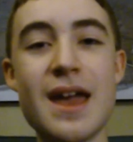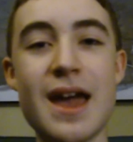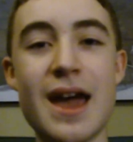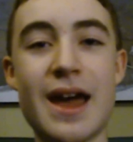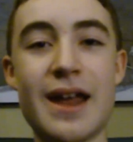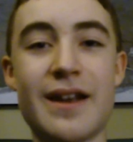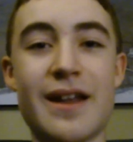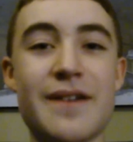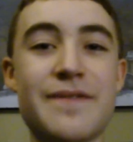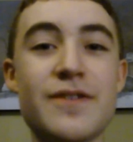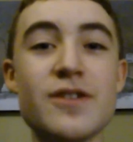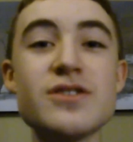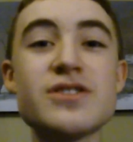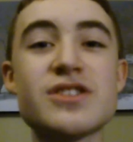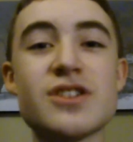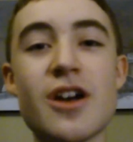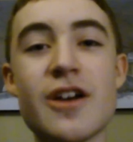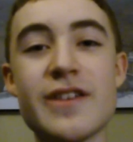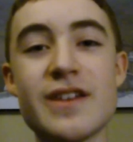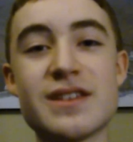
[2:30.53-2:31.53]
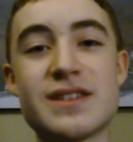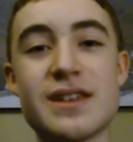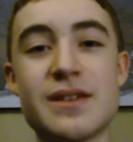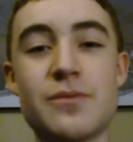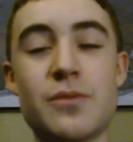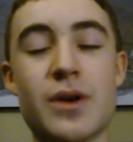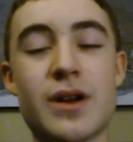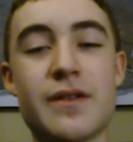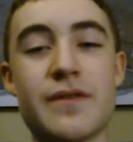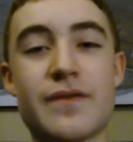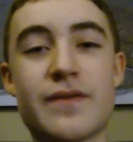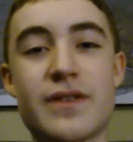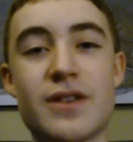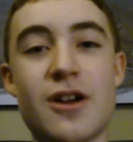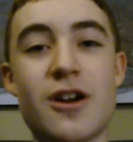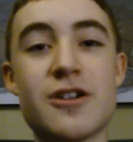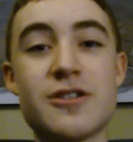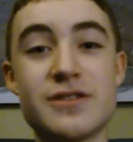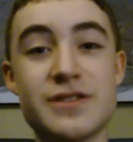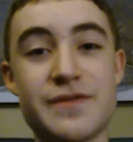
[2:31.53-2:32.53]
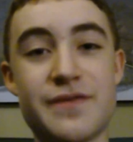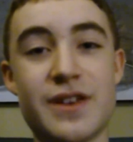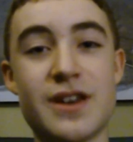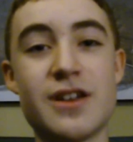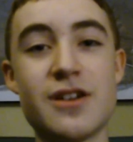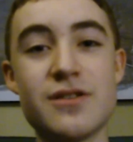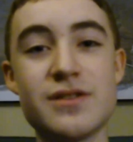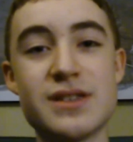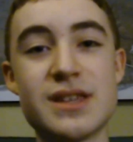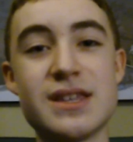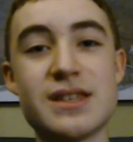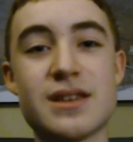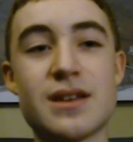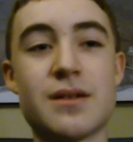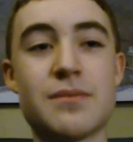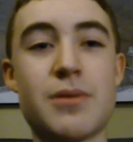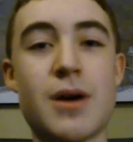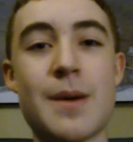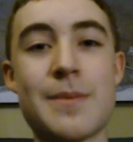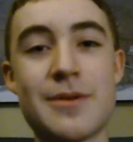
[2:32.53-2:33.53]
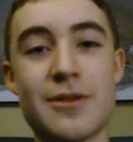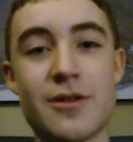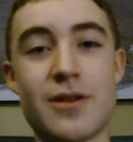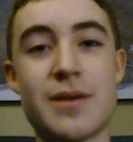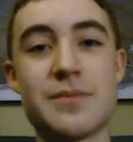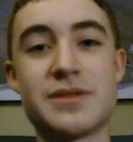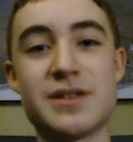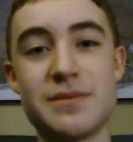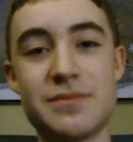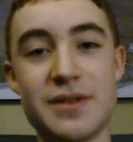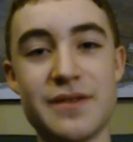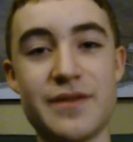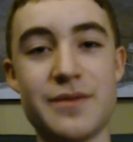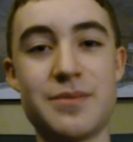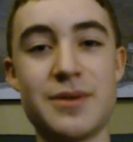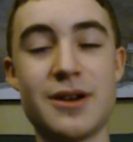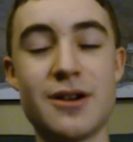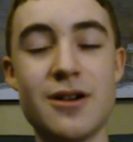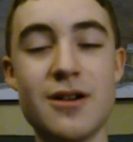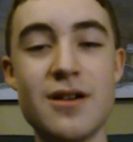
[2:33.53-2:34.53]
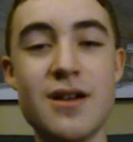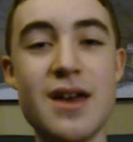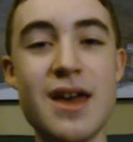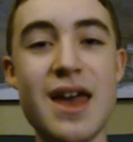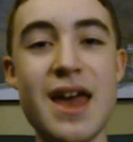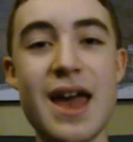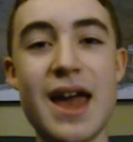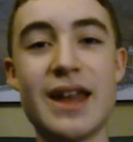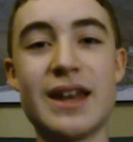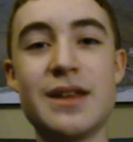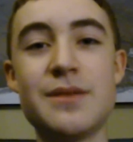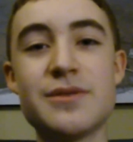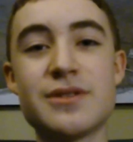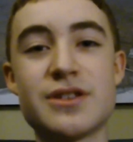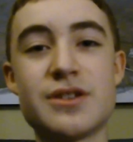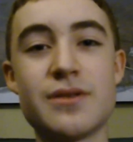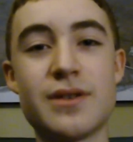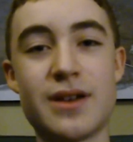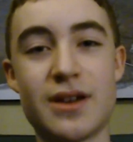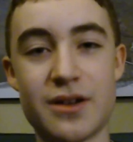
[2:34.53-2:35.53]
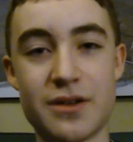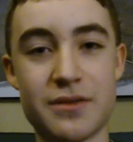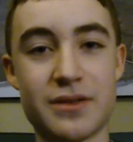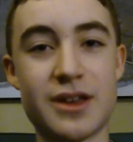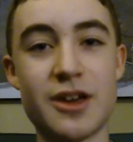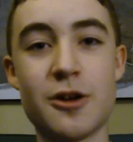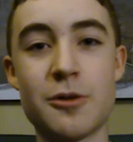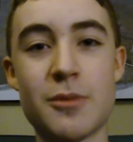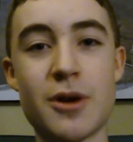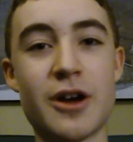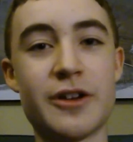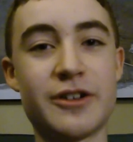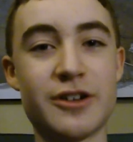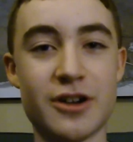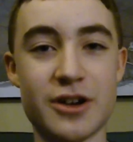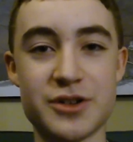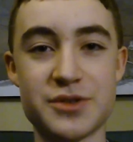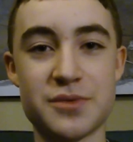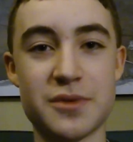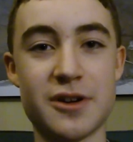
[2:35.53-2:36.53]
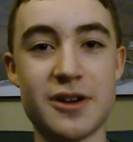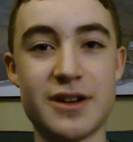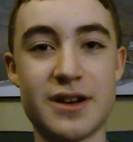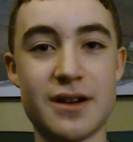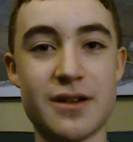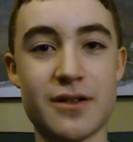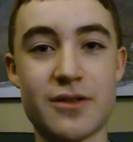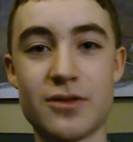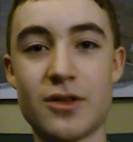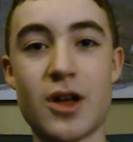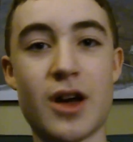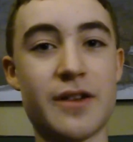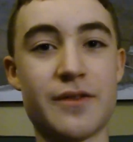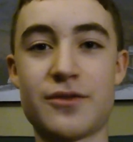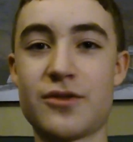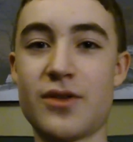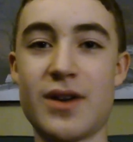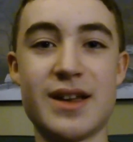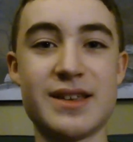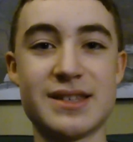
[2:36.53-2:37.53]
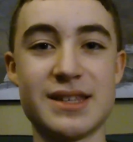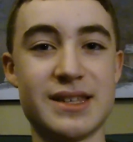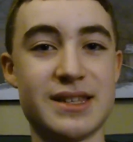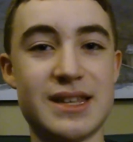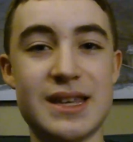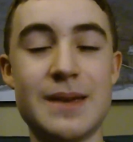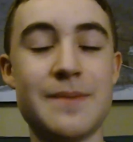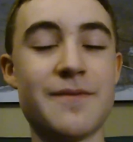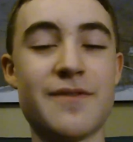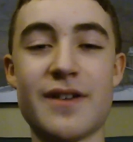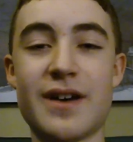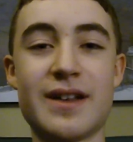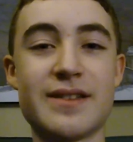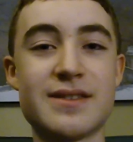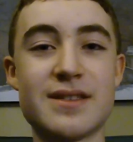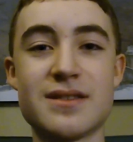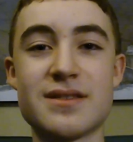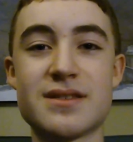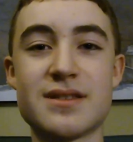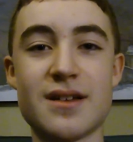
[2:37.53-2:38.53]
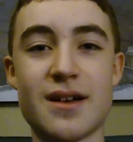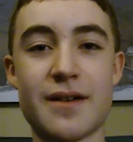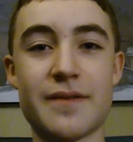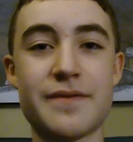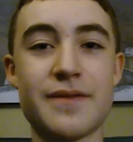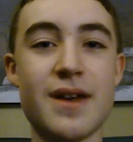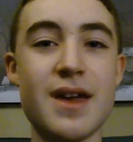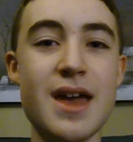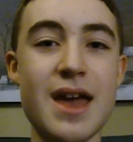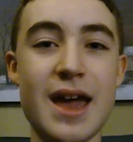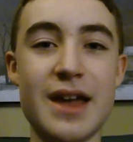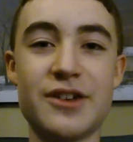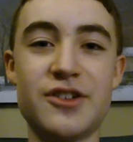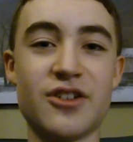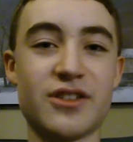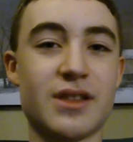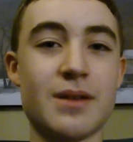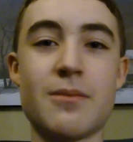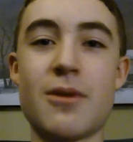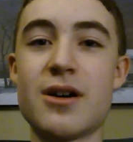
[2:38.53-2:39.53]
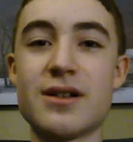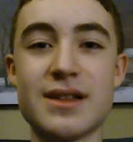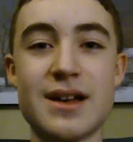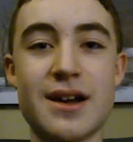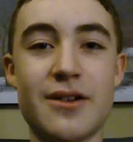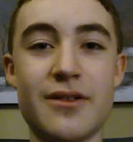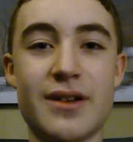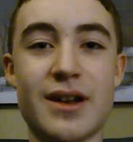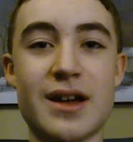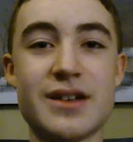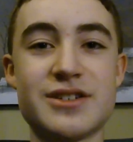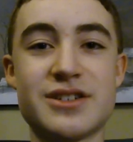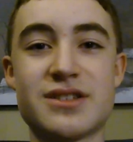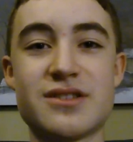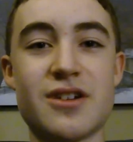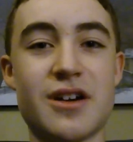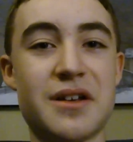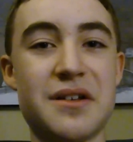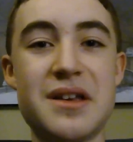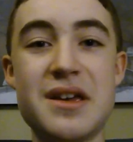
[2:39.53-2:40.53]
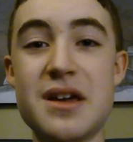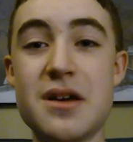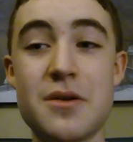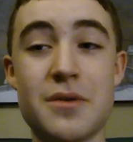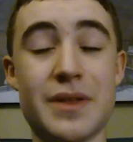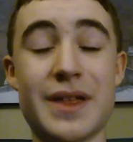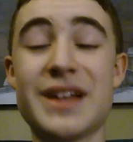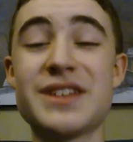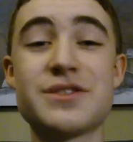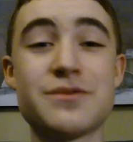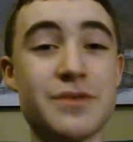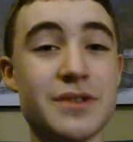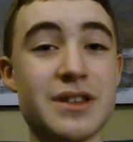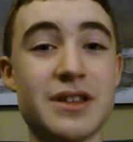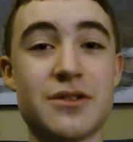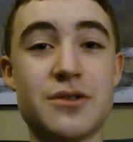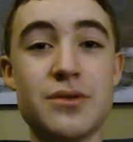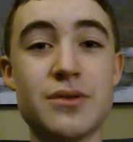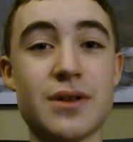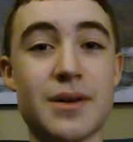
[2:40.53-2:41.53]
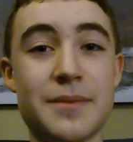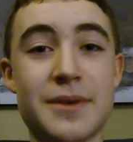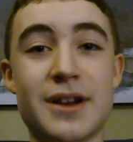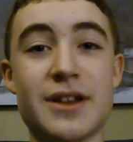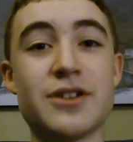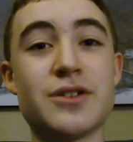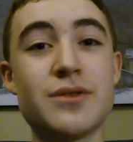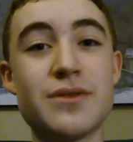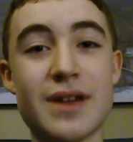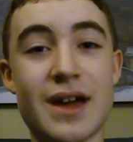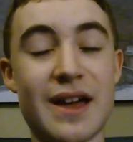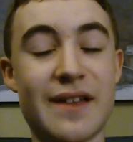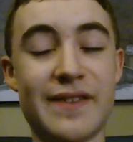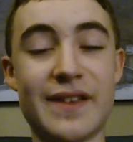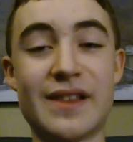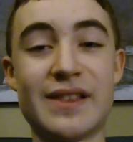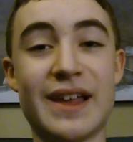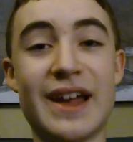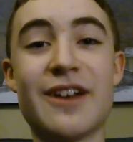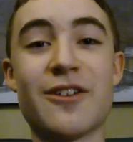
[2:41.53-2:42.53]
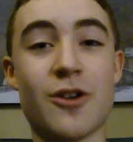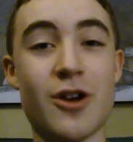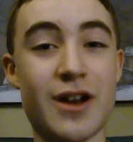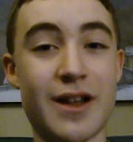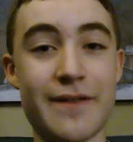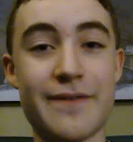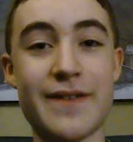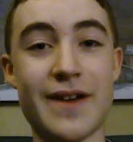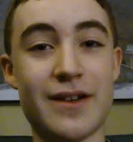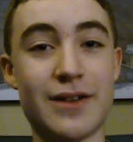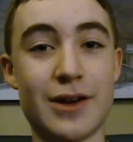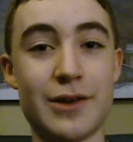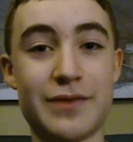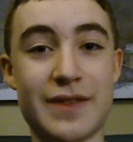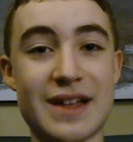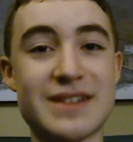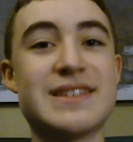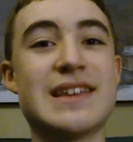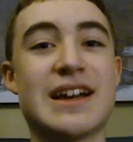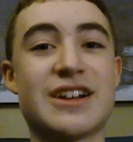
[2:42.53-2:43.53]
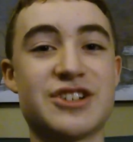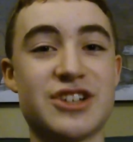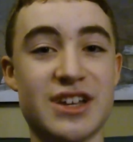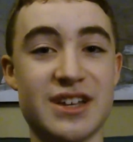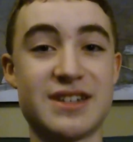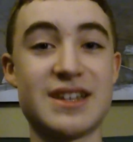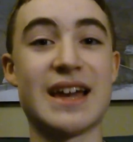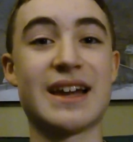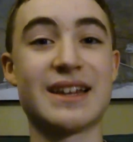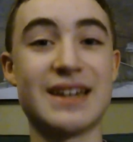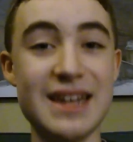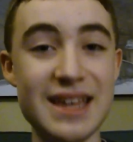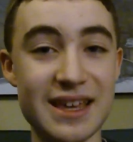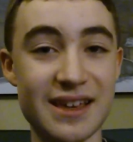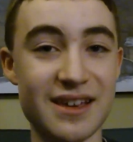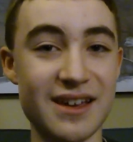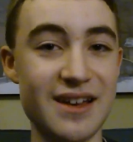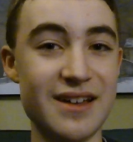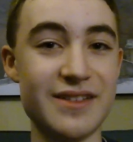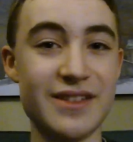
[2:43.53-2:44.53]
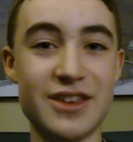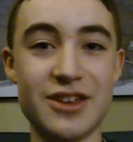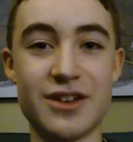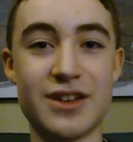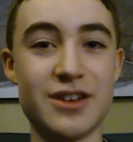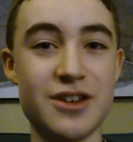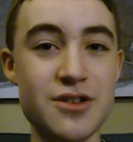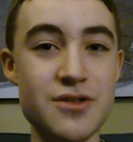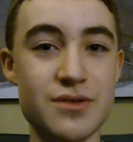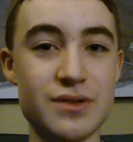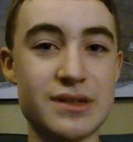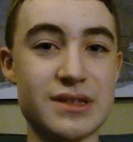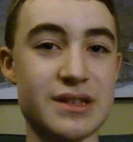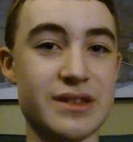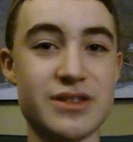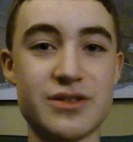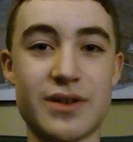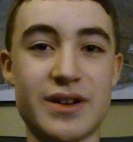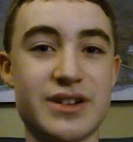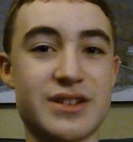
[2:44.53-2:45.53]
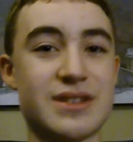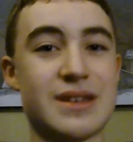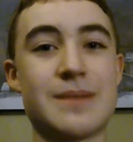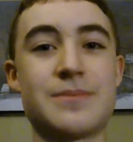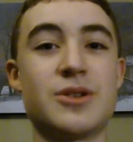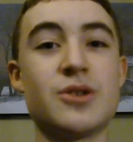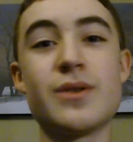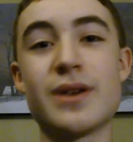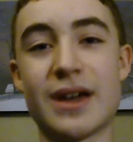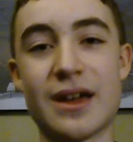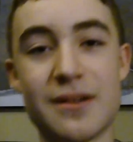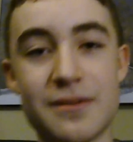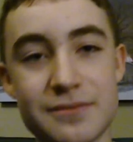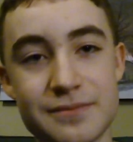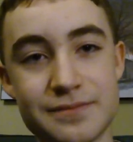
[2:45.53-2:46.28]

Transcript: And I first saw this in one of Knarr's videos. He's a popular MCPVPer, and he was doing a kill montage where he did a lot of crazy team fights and stuff and took them all out, and I just thought, well, that's really cool, I'm going to do that. And then later on I found out that's actually a technique that you can use, and so I just kept doing it.